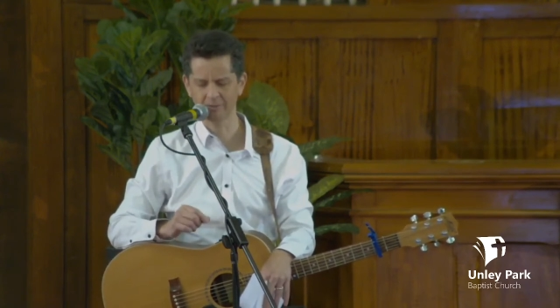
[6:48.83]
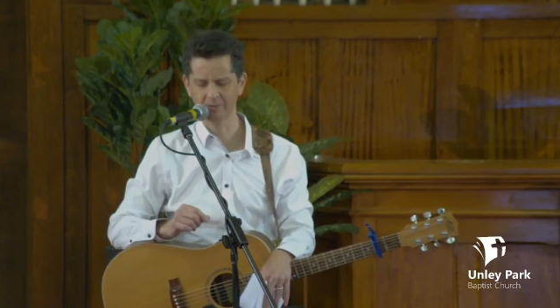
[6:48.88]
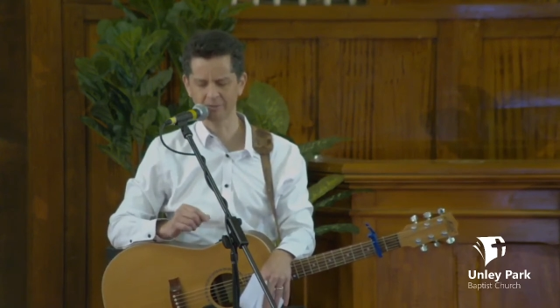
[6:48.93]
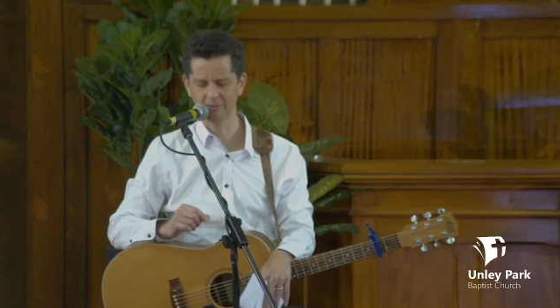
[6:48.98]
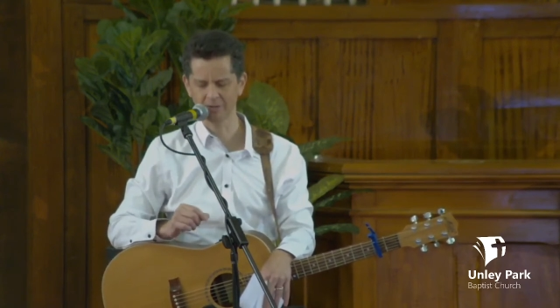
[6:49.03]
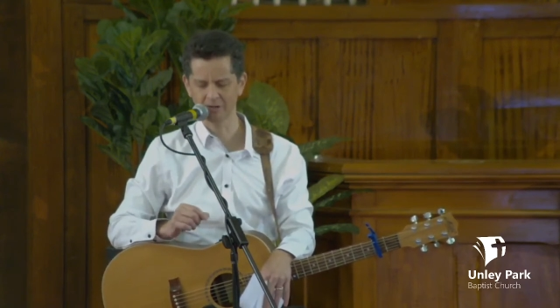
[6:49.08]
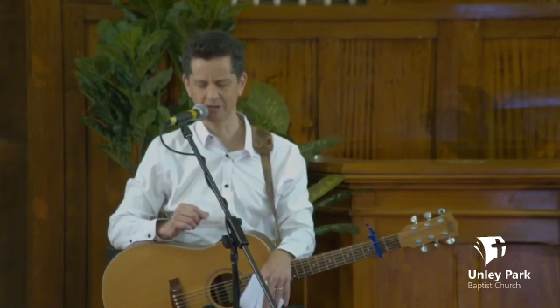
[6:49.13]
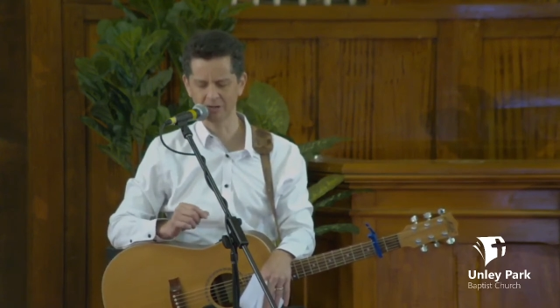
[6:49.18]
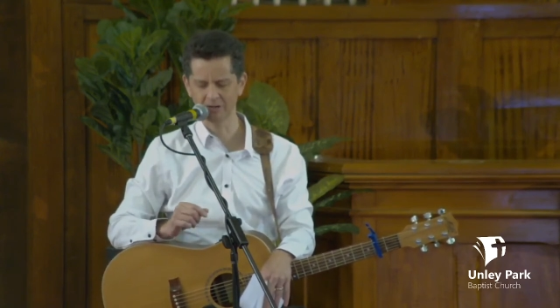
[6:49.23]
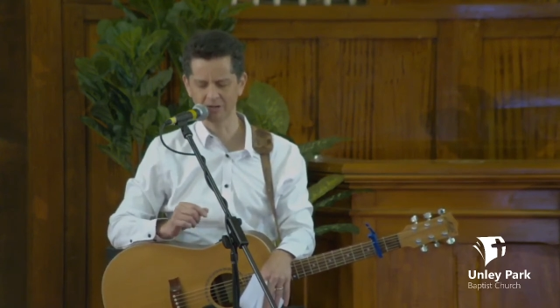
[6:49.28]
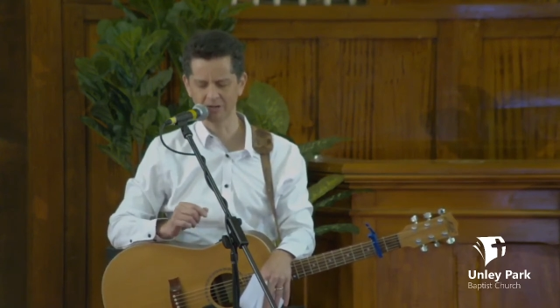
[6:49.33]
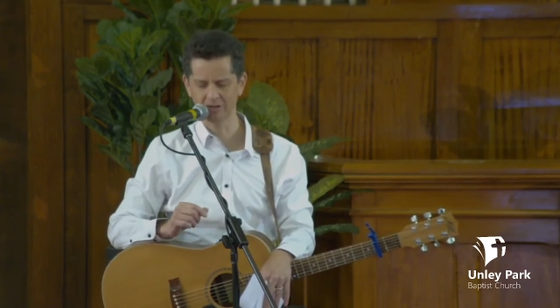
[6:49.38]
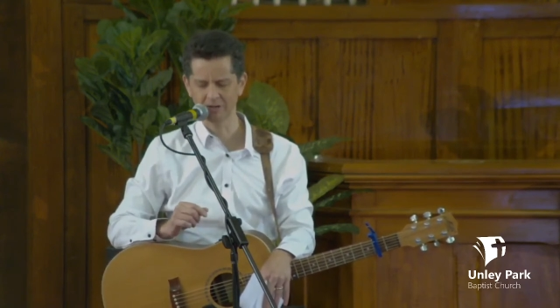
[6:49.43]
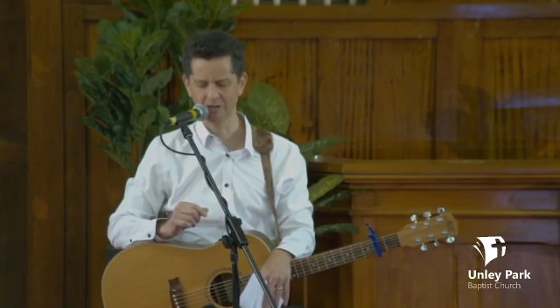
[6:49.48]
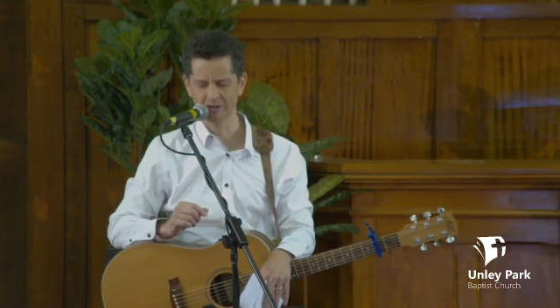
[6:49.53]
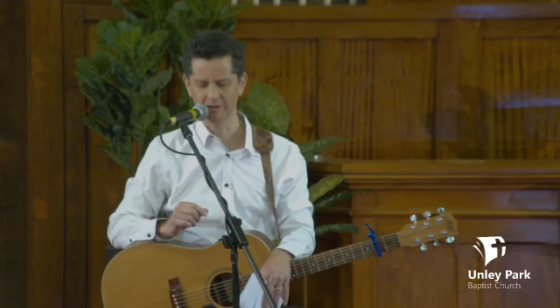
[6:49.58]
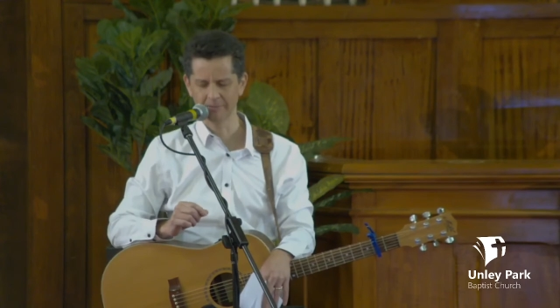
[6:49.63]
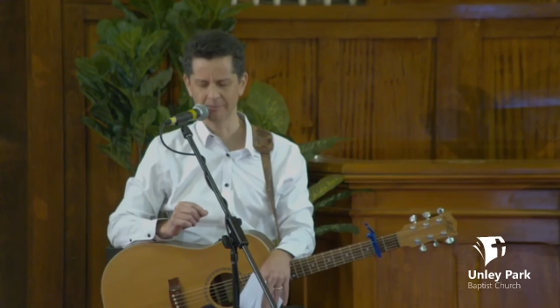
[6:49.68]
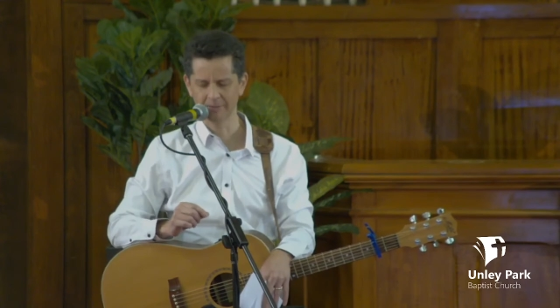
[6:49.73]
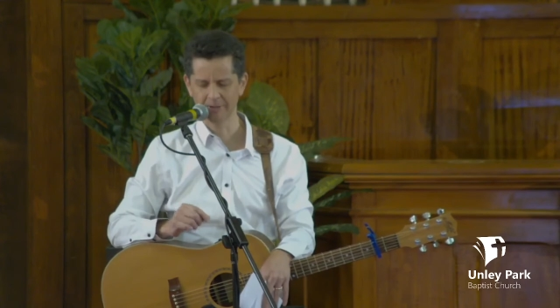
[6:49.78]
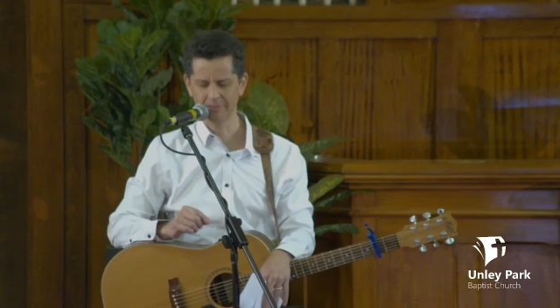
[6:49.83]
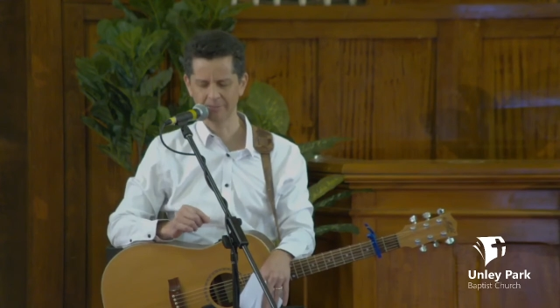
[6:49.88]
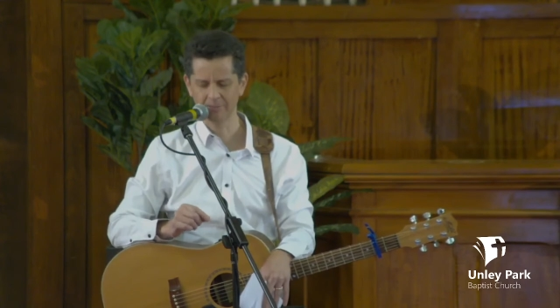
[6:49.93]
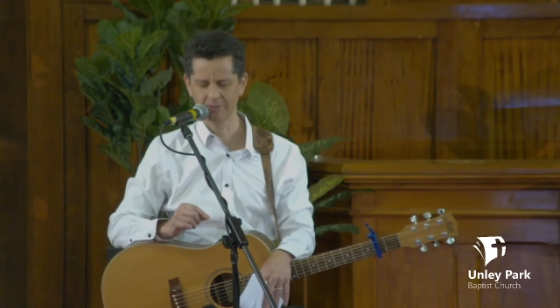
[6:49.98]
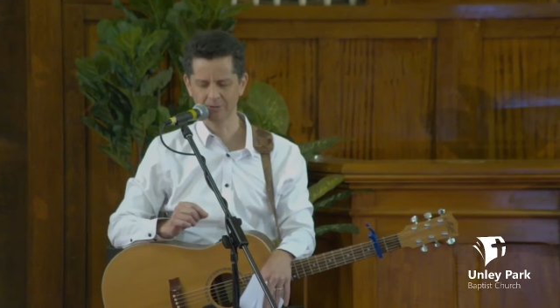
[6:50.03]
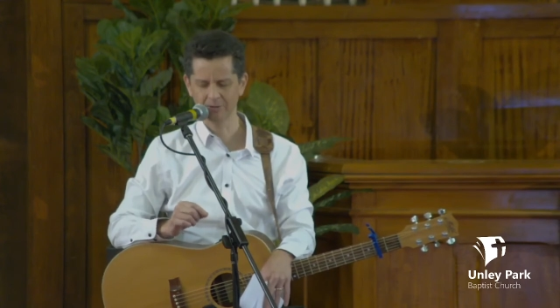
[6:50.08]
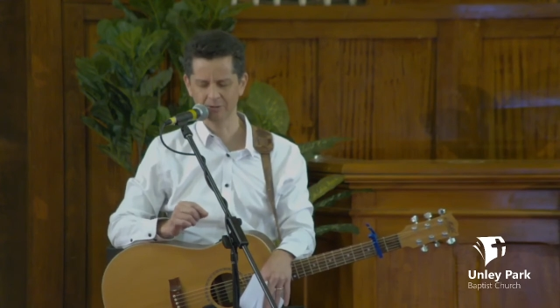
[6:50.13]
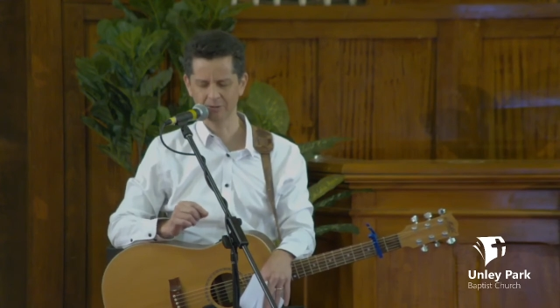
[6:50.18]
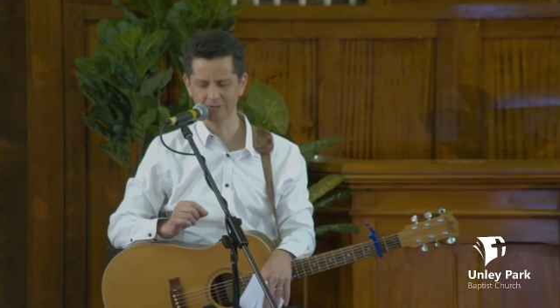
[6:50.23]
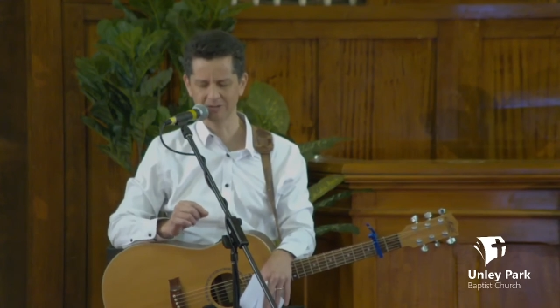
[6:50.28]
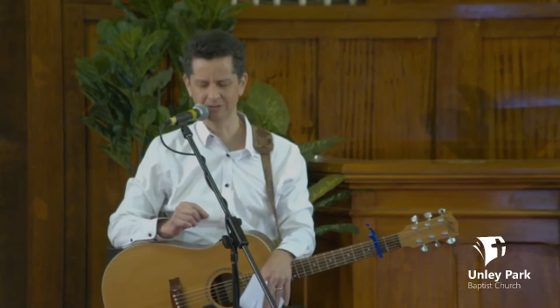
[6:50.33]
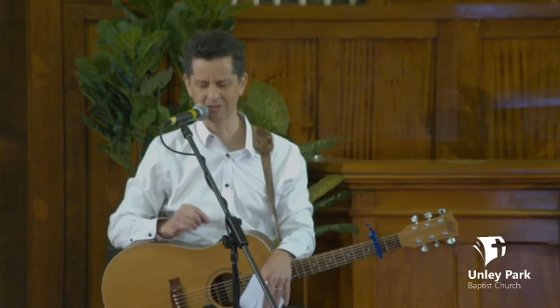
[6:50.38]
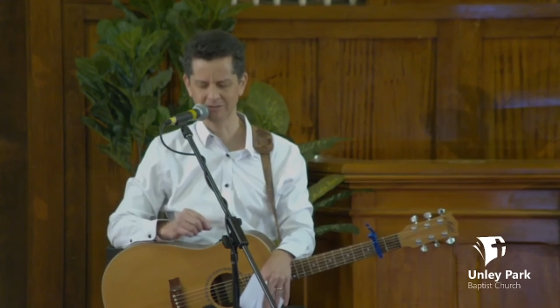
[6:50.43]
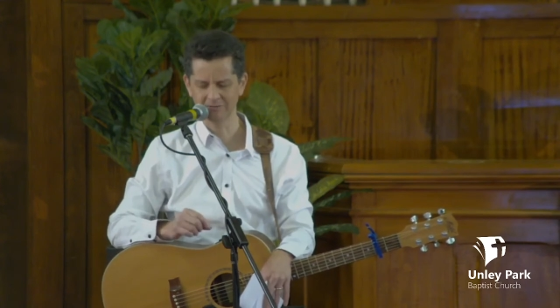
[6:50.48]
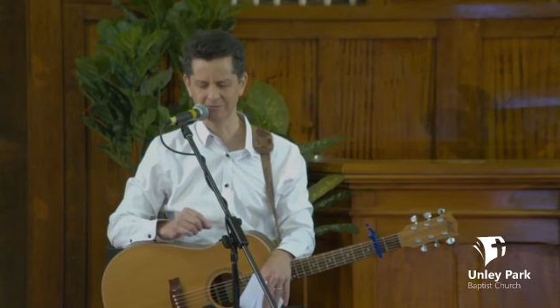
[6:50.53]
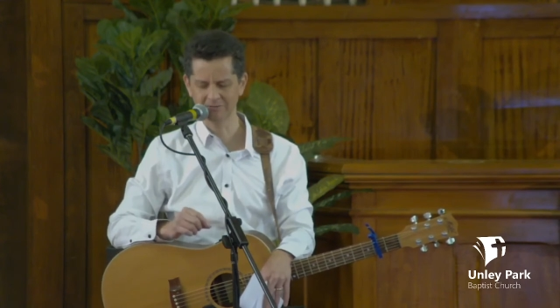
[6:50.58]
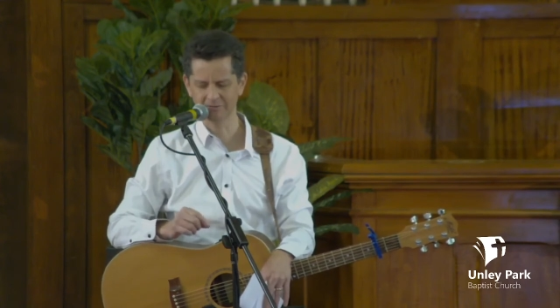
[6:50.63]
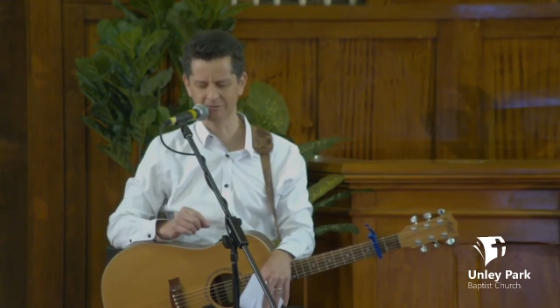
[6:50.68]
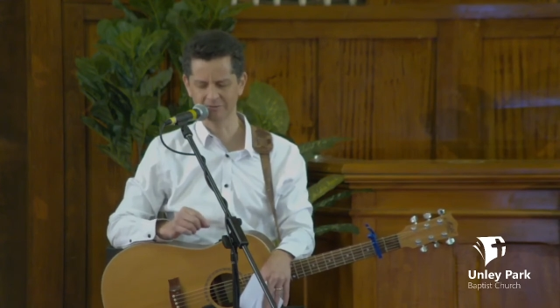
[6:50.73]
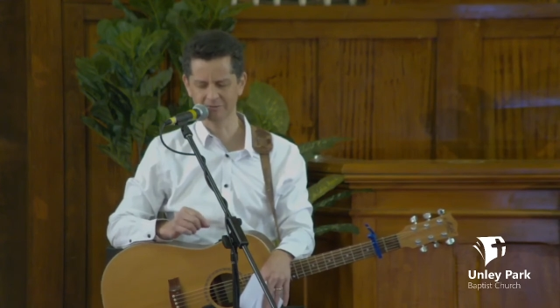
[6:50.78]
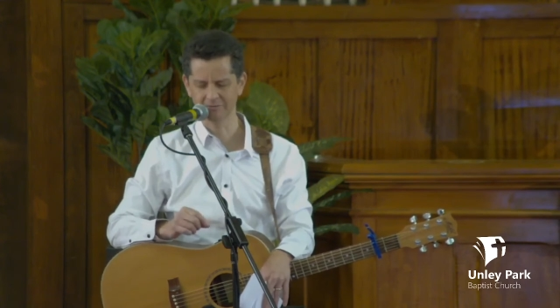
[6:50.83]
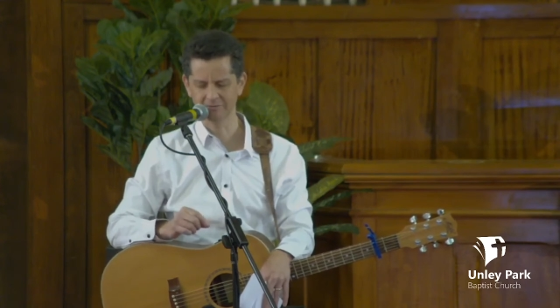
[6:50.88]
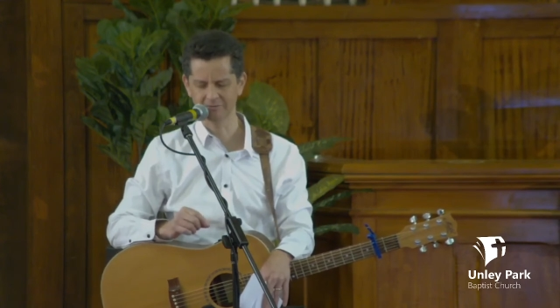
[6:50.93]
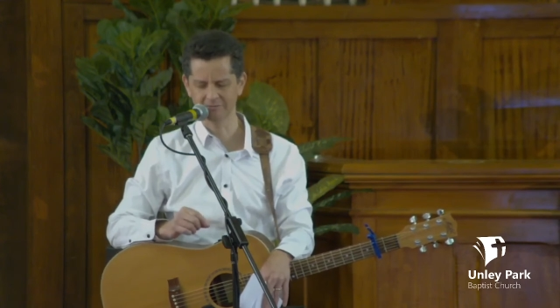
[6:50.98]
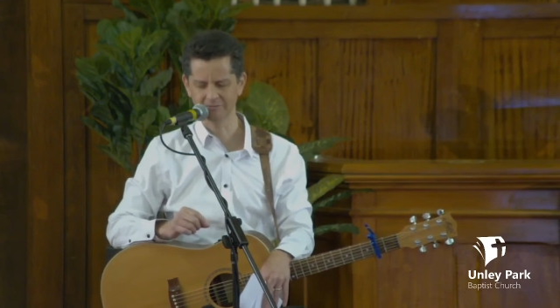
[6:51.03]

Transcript: between people who are different,